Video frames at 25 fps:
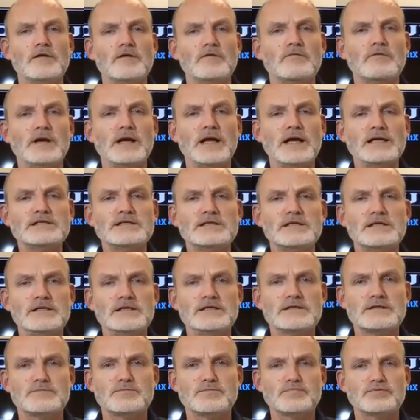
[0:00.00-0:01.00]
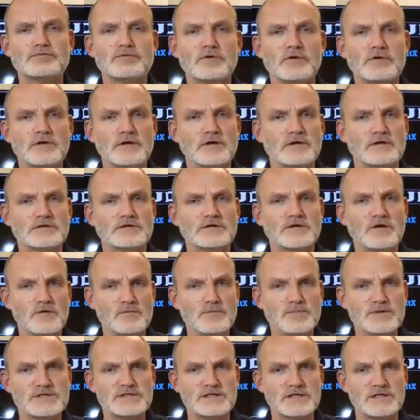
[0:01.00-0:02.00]
The related product
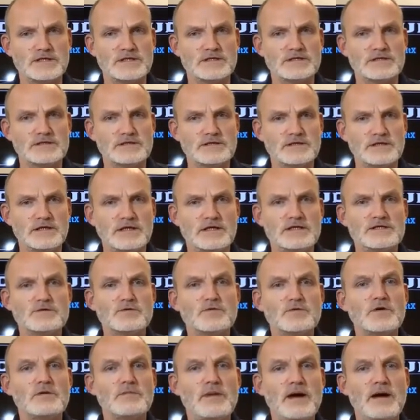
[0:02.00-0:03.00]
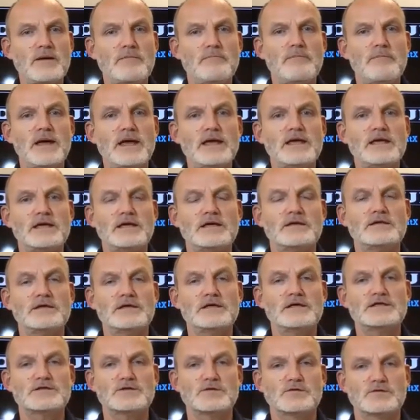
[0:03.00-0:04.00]
composite is all about making
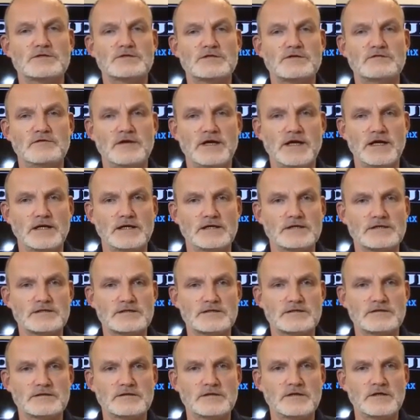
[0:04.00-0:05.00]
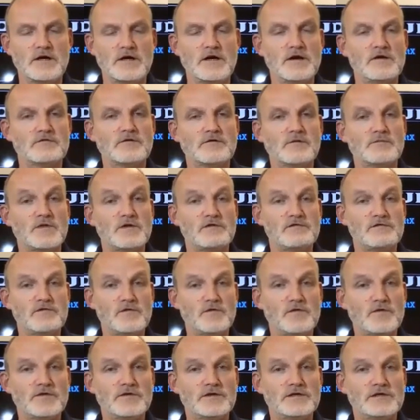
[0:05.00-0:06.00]
these sorts of links, from the
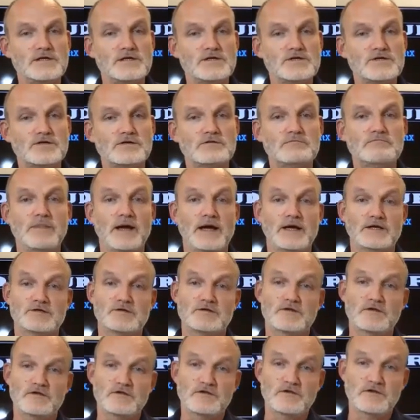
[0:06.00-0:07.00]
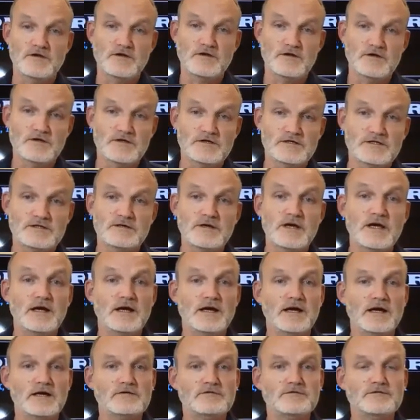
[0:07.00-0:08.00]
4th edition back to the 3rd
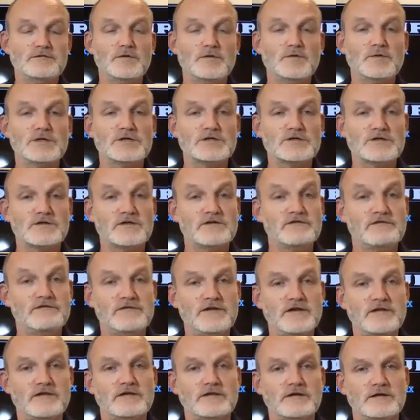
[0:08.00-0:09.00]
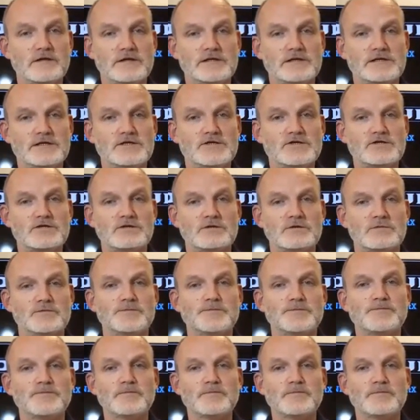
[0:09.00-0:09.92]
and forward to the 5th edition,